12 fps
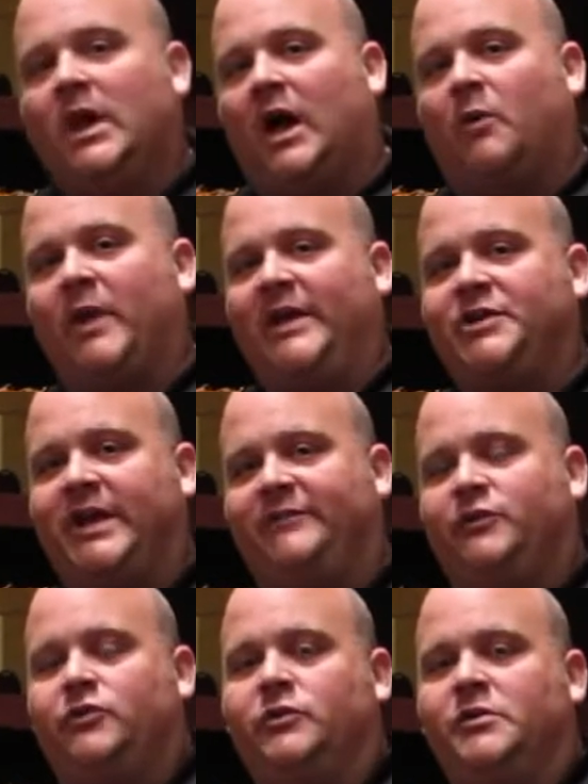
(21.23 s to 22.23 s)
Uh, we actually
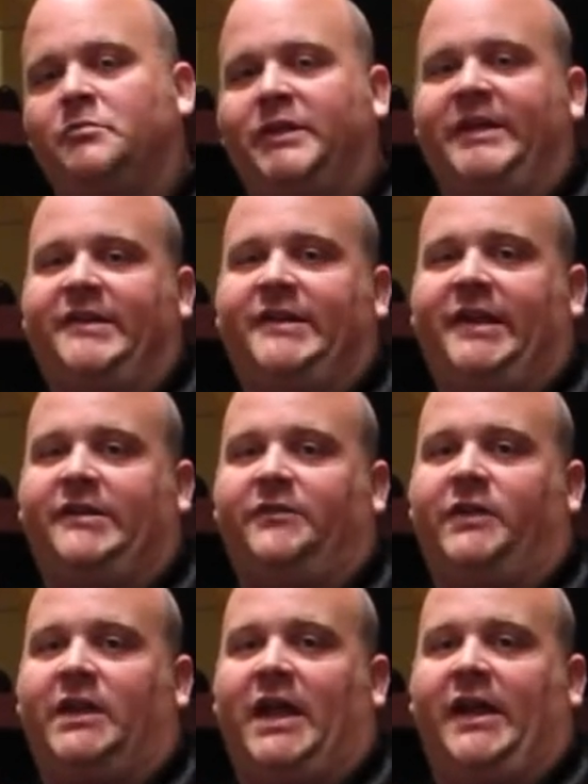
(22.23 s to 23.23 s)
have two complete sets
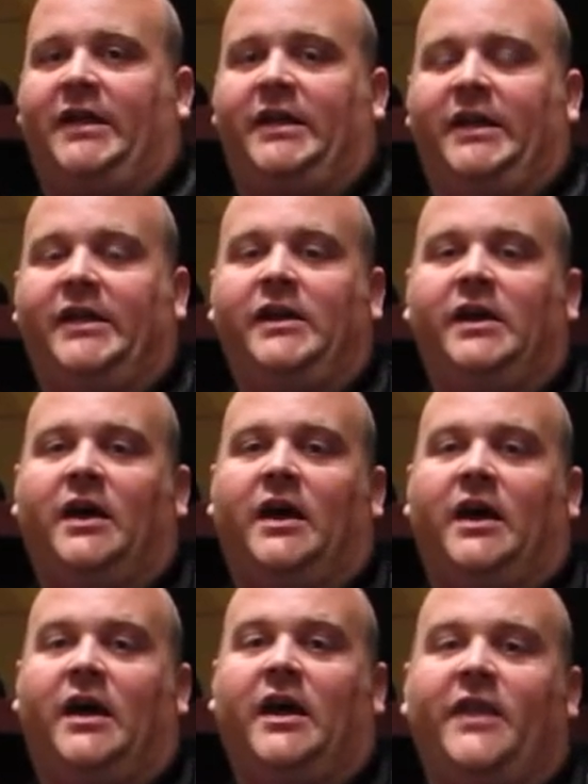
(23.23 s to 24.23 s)
of The Lion King
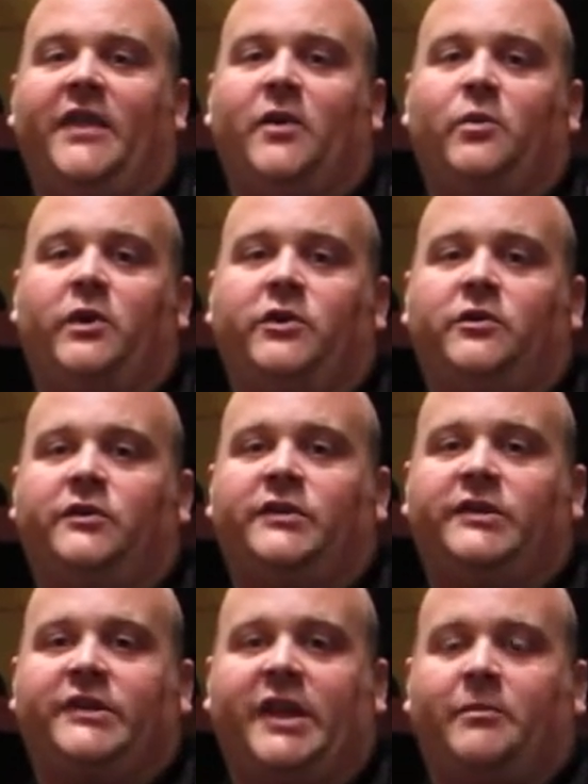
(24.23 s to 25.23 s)
uh, that we use
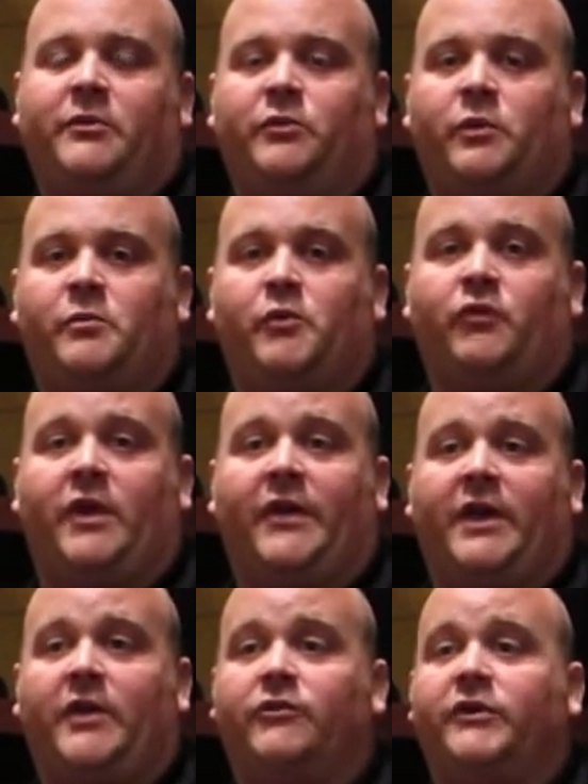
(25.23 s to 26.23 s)
to set up as we move around
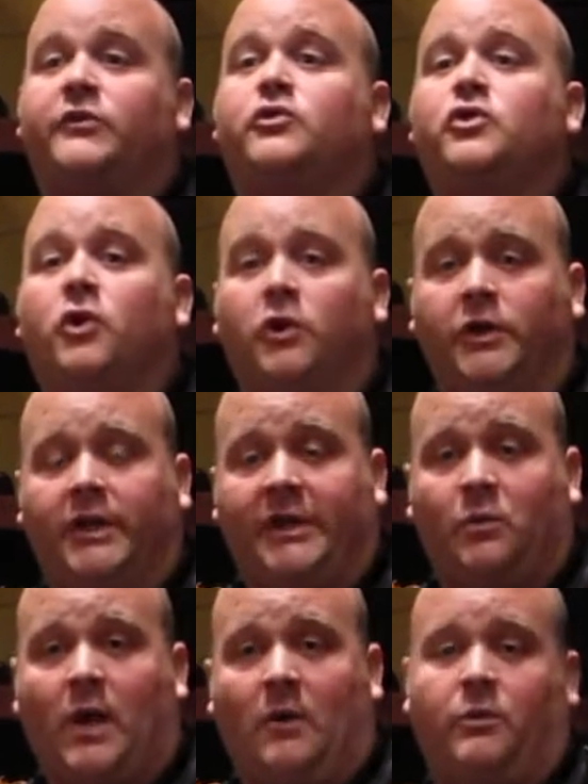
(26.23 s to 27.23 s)
the country. So
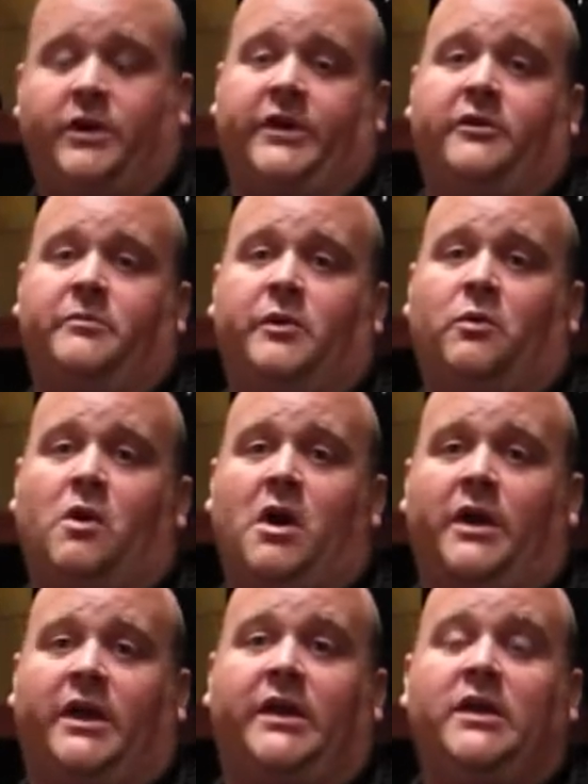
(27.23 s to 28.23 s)
currently, while we're here in
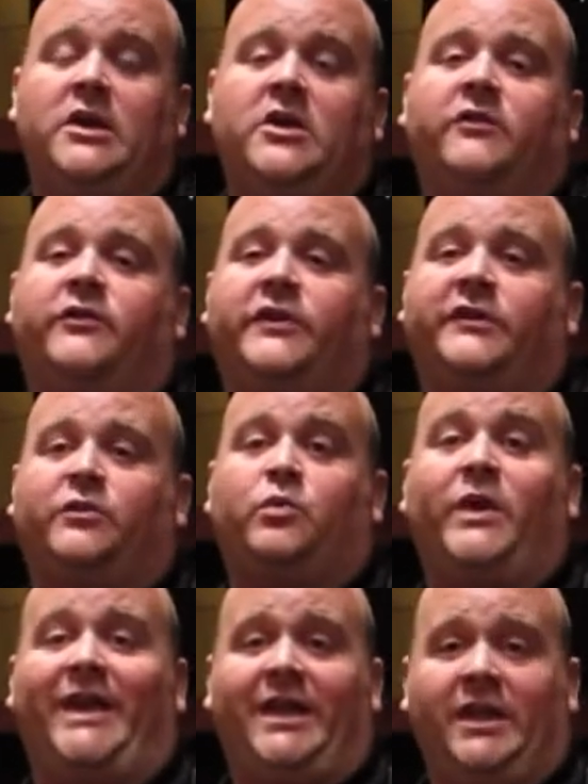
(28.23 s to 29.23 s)
Milwaukee, for this
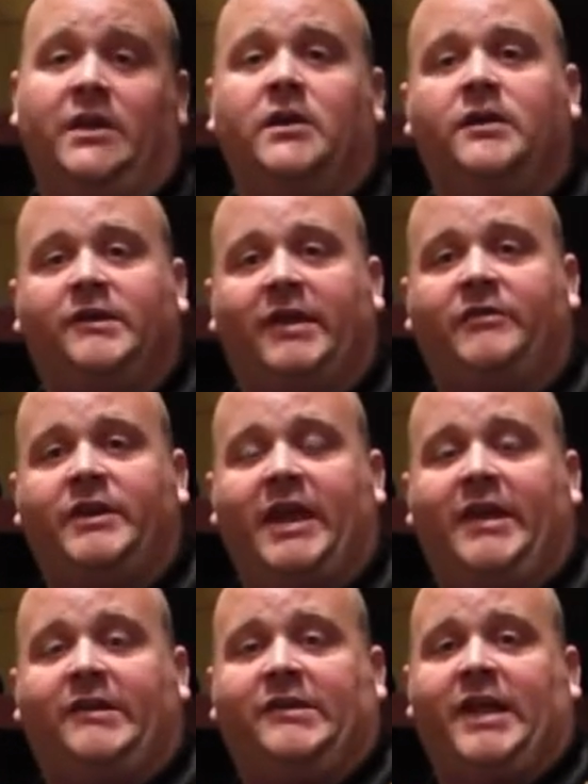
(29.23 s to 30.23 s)
week, seven
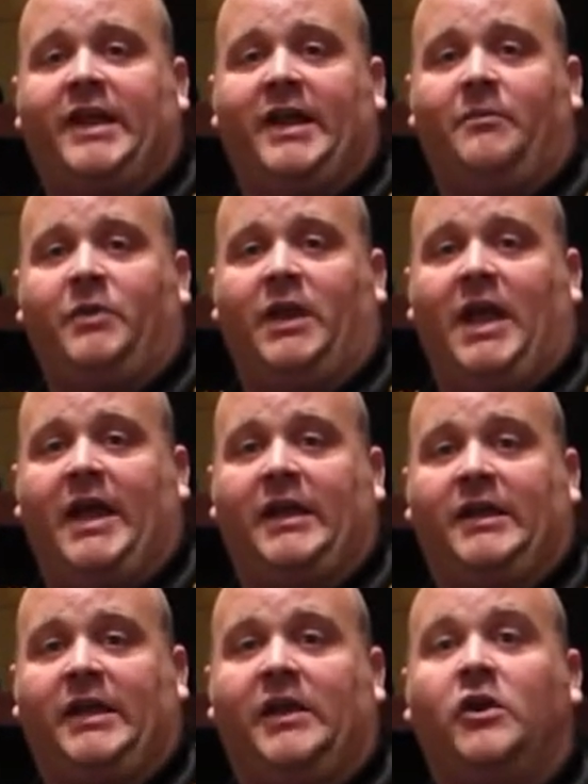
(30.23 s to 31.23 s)
days setting up The
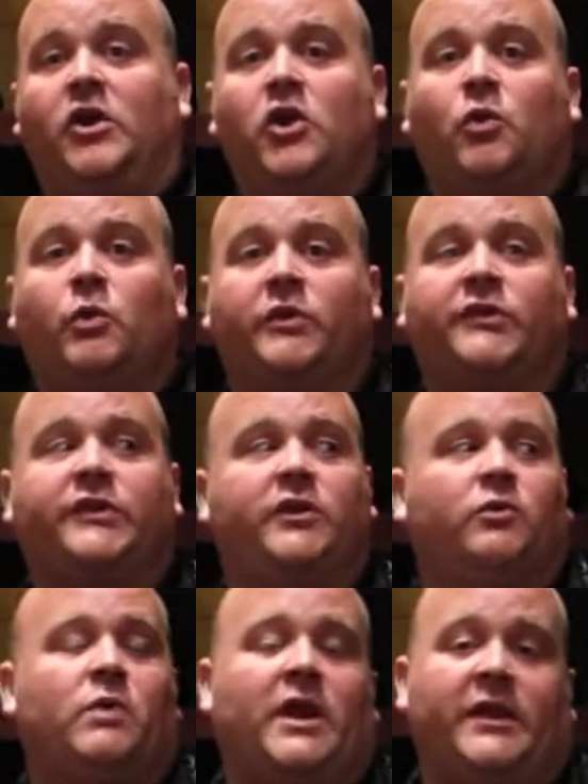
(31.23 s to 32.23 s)
Lion King, we're
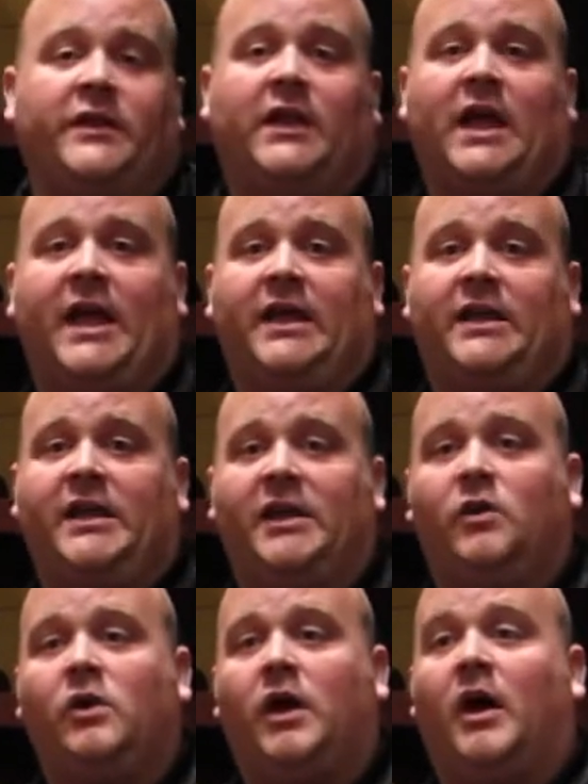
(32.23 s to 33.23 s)
still running the Lion
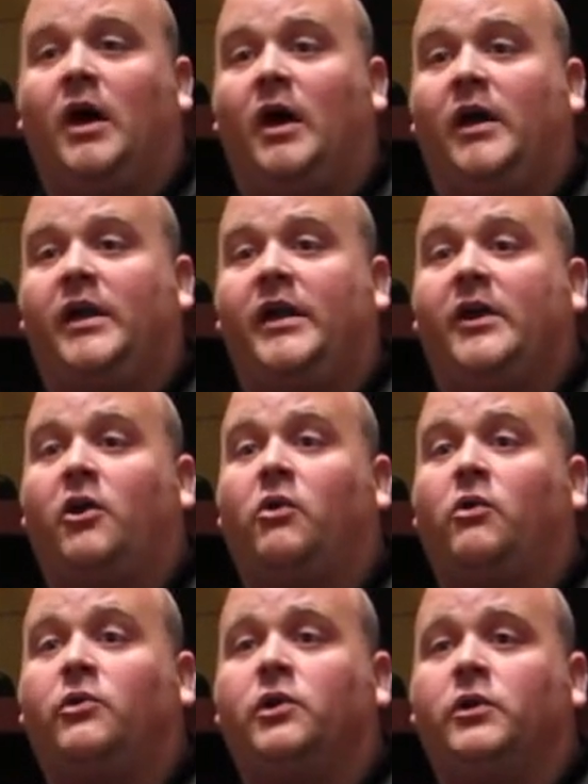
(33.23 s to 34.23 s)
King uh, in our
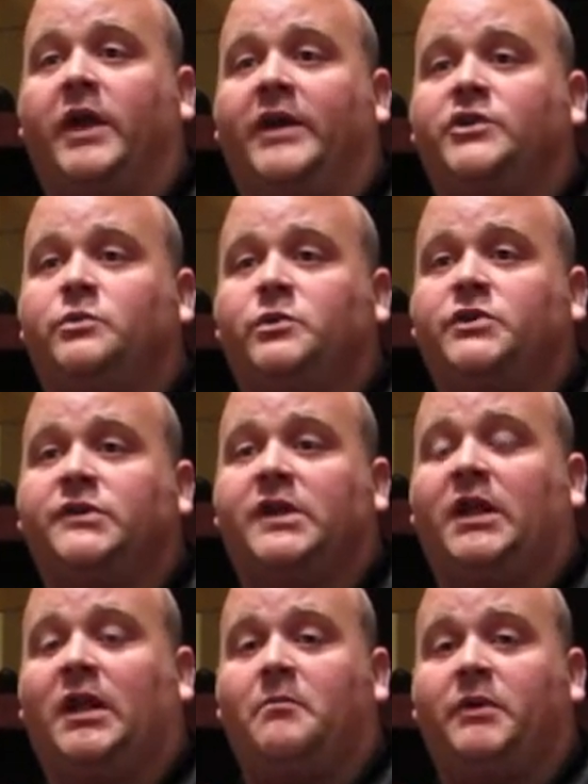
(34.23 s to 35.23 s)
old location, which is
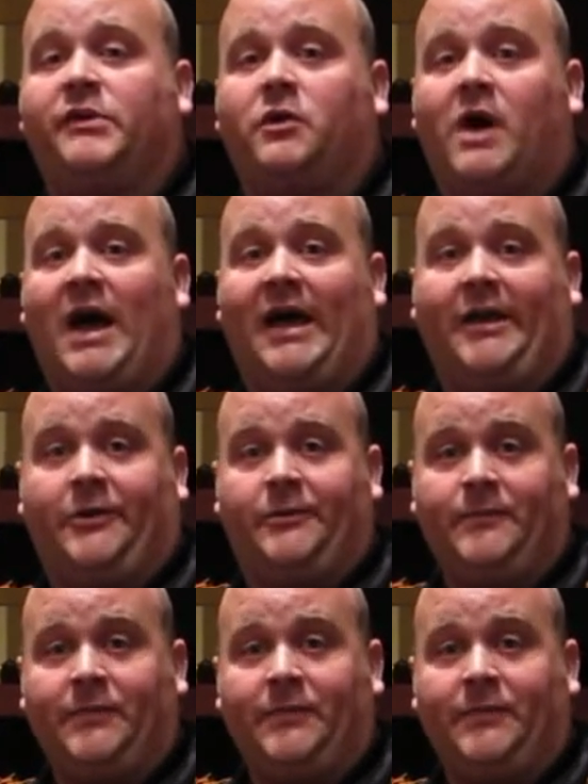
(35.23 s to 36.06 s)
Columbus, Ohio.